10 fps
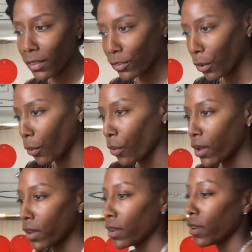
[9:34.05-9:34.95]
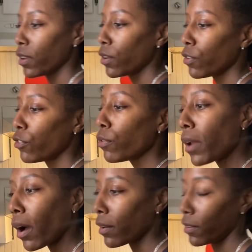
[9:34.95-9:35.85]
So do
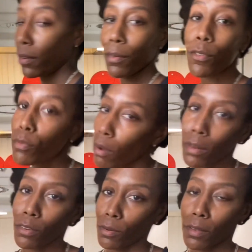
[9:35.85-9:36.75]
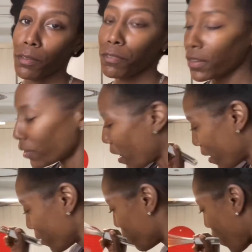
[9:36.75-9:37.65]
not turn on
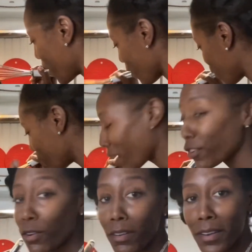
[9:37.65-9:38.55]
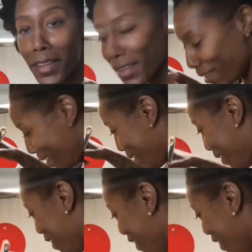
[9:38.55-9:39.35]
the fire. Do not turn on any heat.